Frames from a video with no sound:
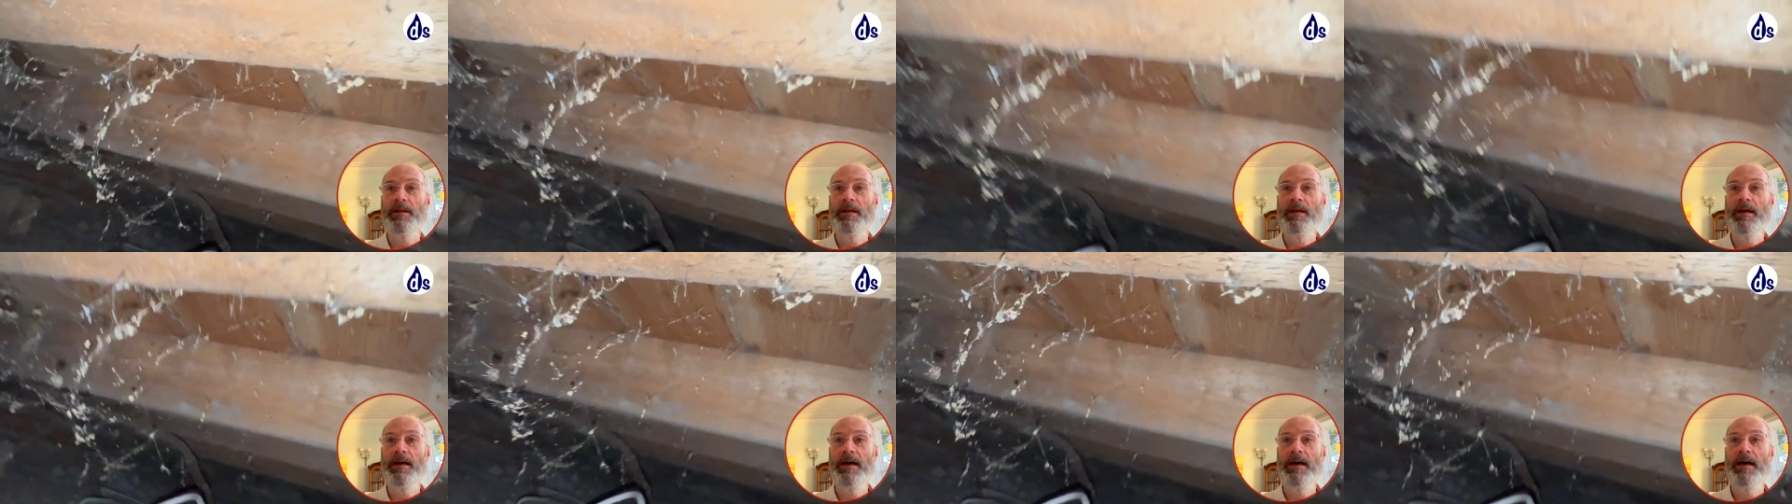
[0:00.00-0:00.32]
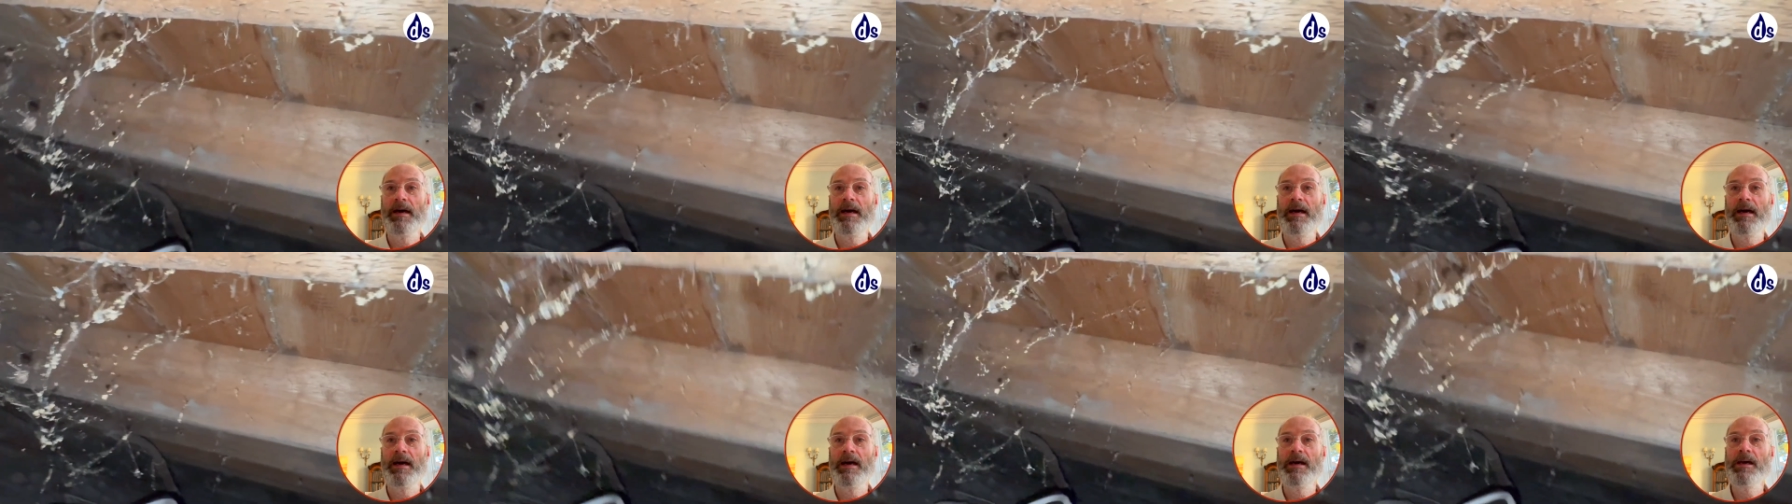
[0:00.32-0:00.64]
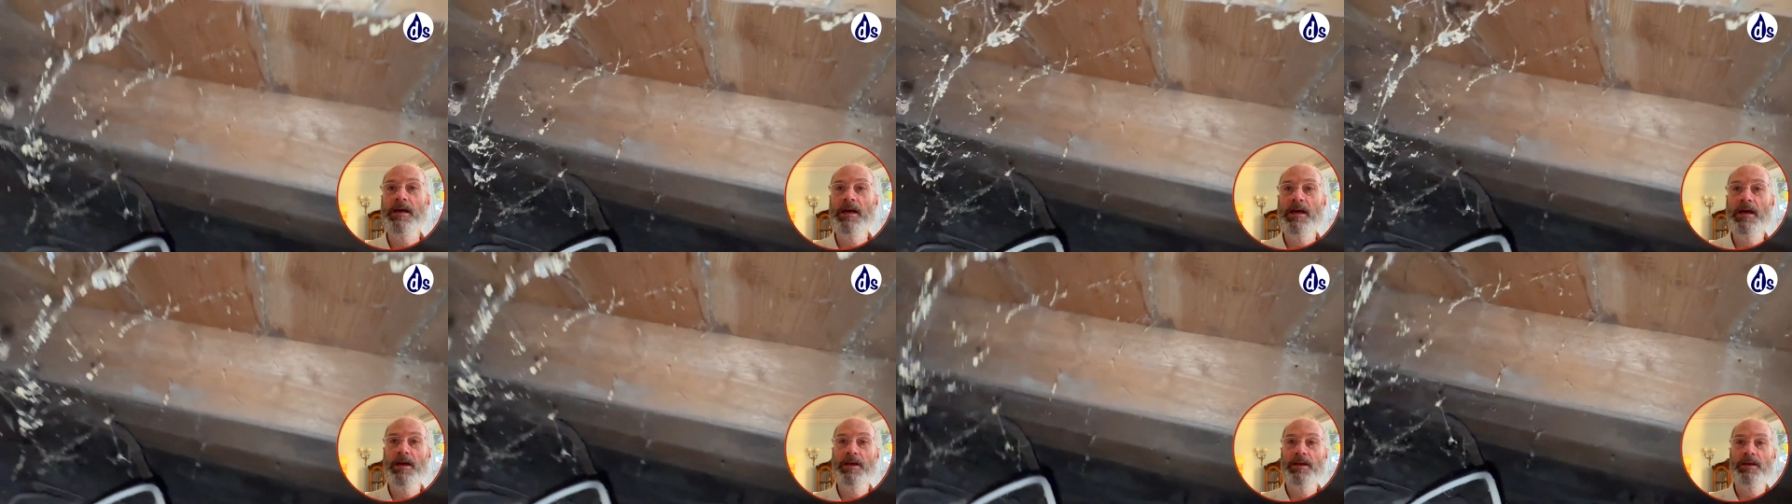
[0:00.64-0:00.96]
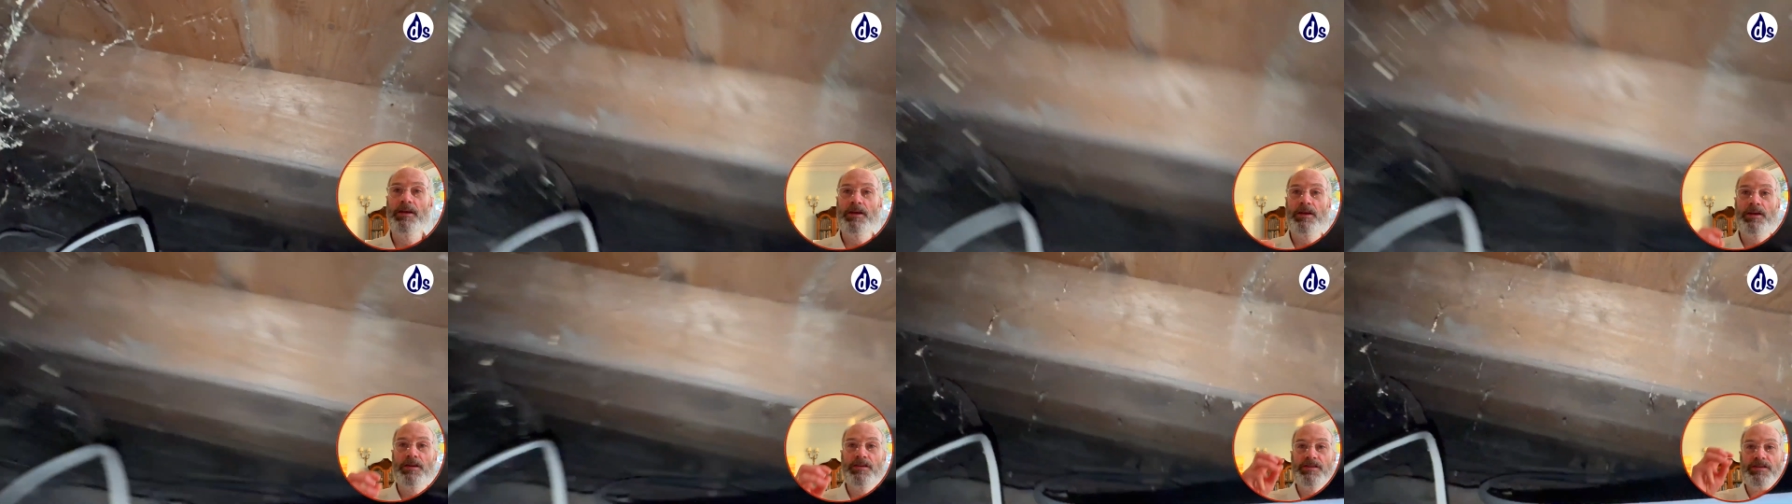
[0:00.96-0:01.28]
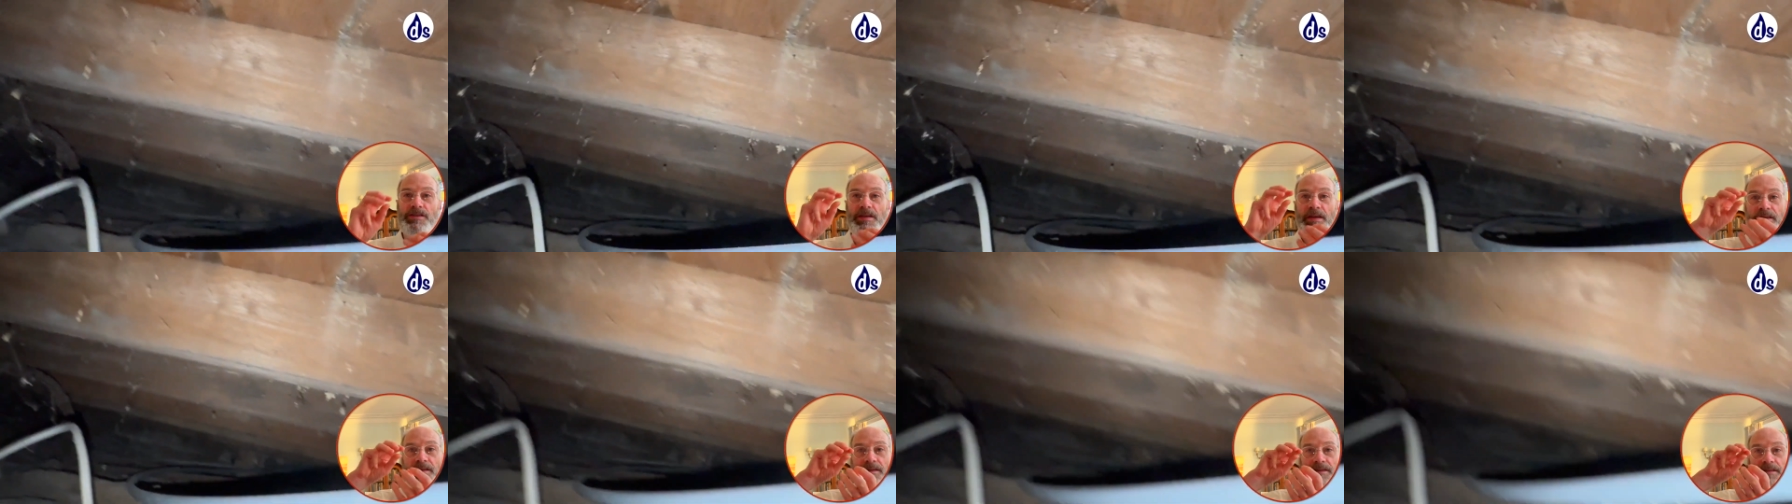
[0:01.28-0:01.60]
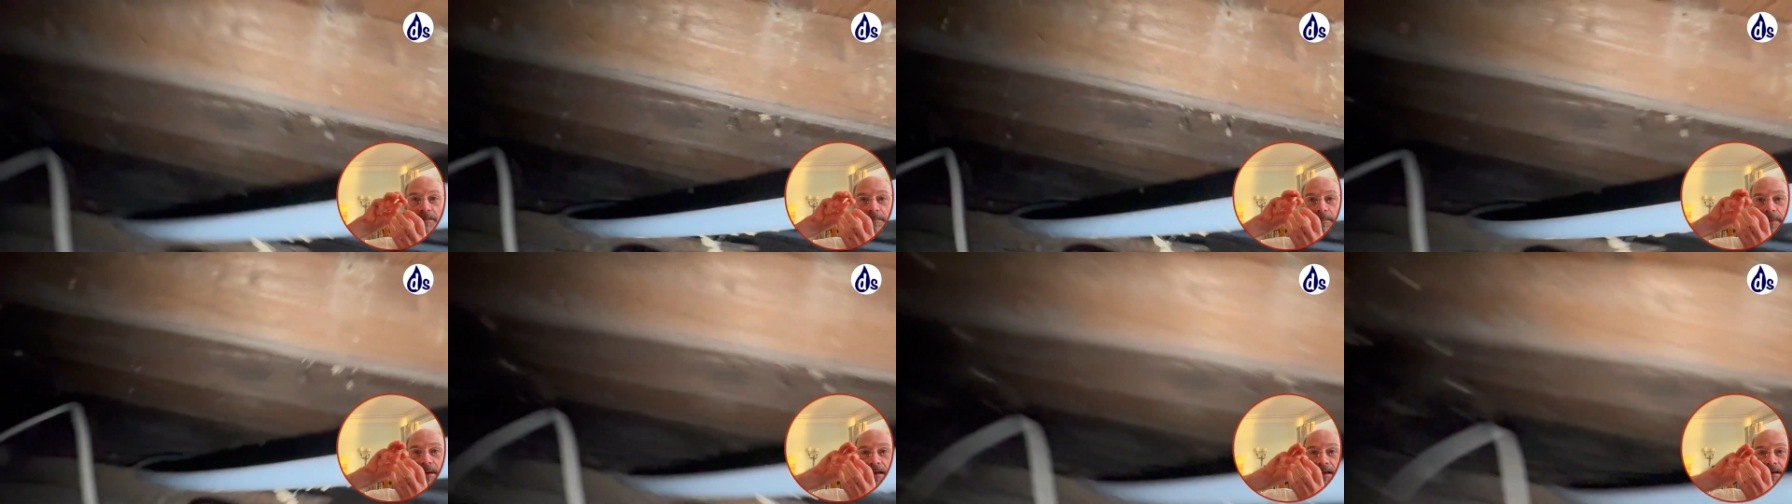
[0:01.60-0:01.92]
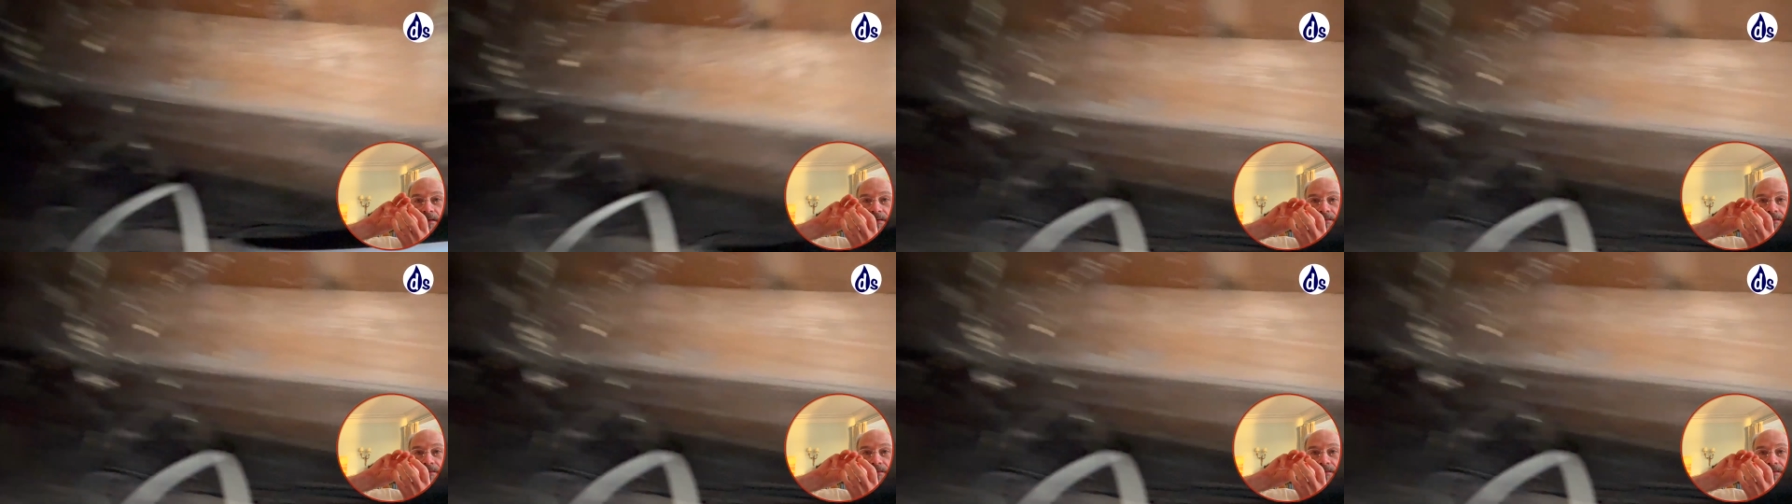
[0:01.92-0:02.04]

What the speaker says: You can see there's a bit of